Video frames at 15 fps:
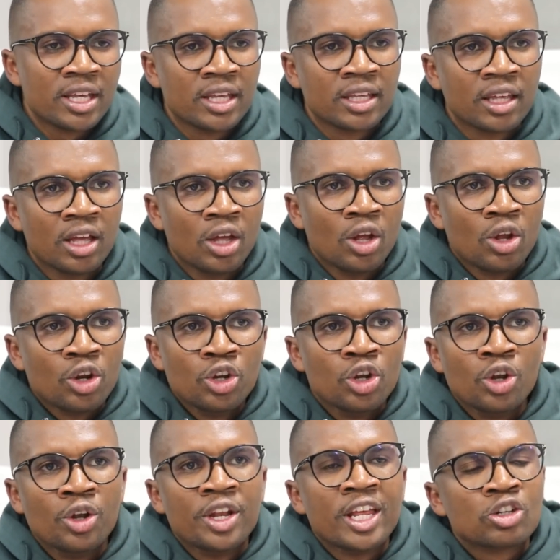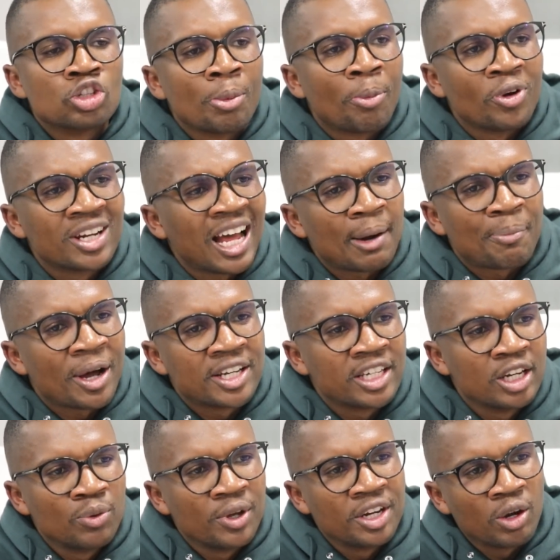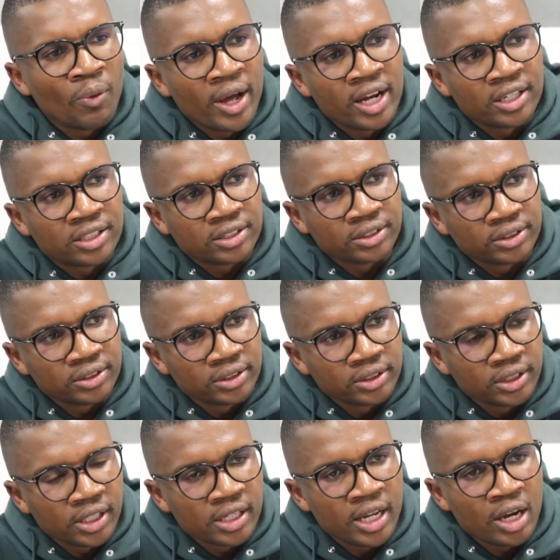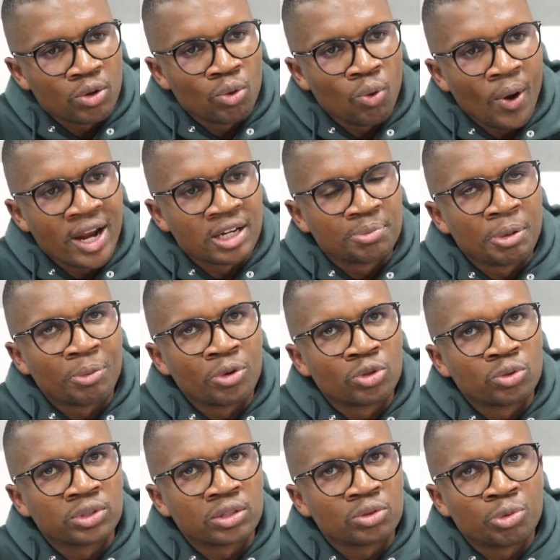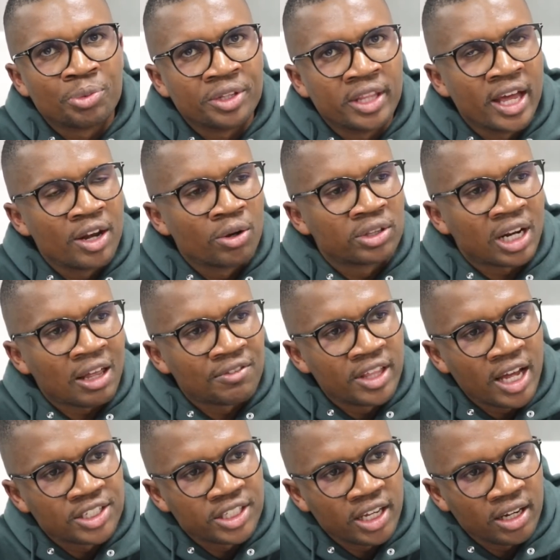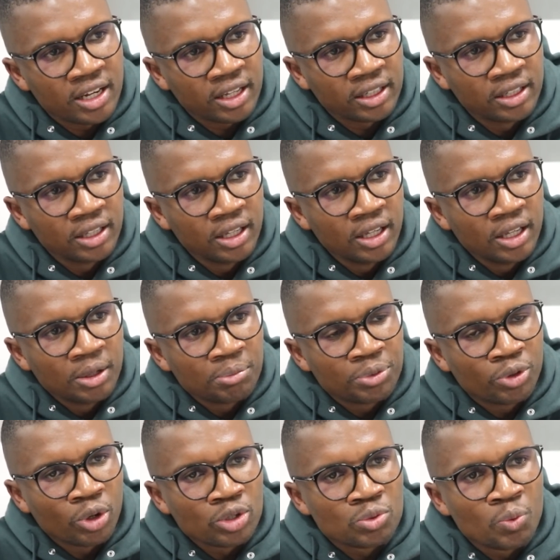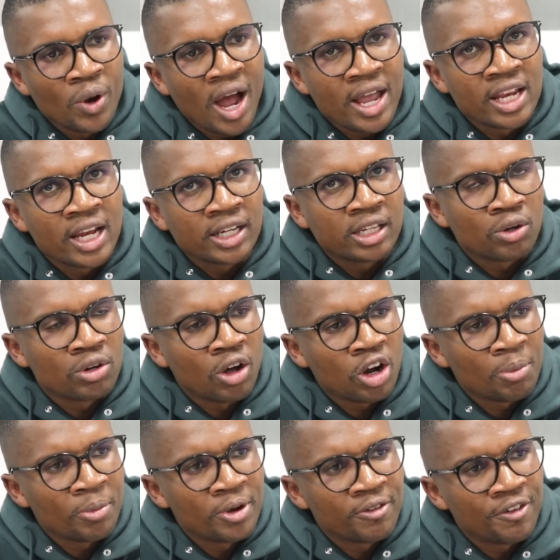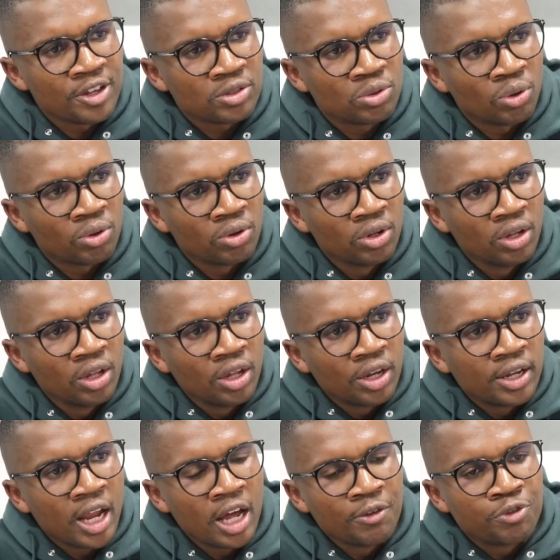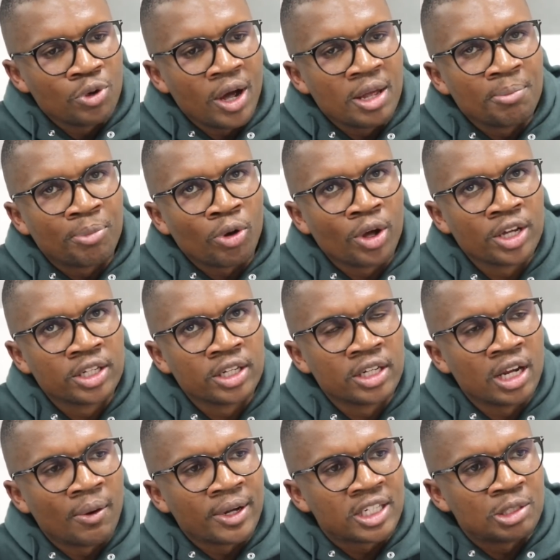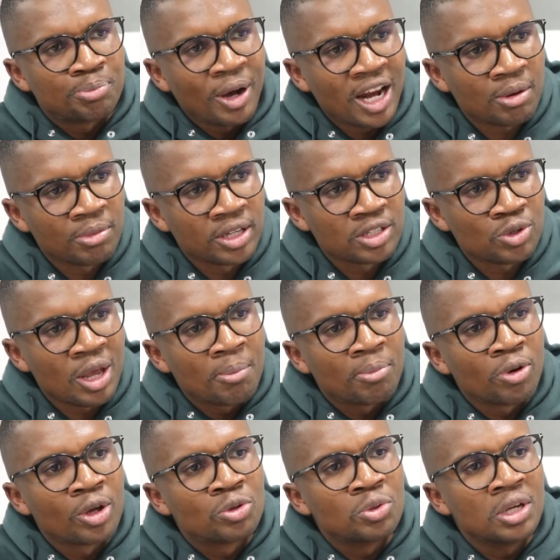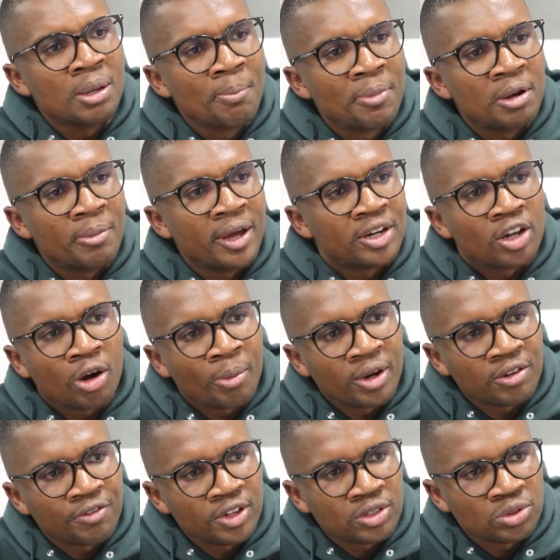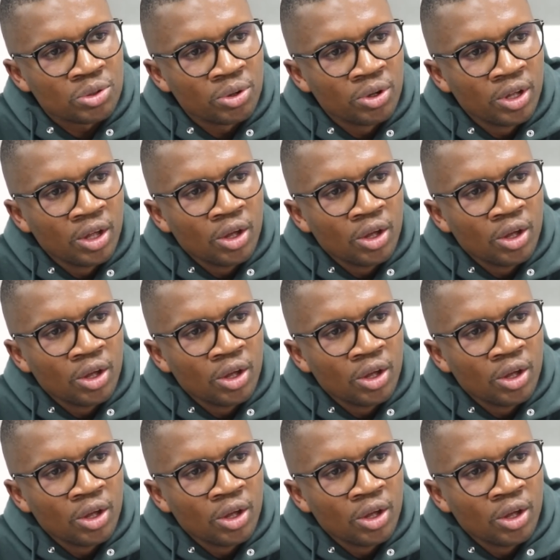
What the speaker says: I'm saying there's no political party anywhere in the world that will want people to be there and not drive their agenda, because we are elected on our manifesto. Now, if you are employed in our departments, you are employed to implement our manifesto.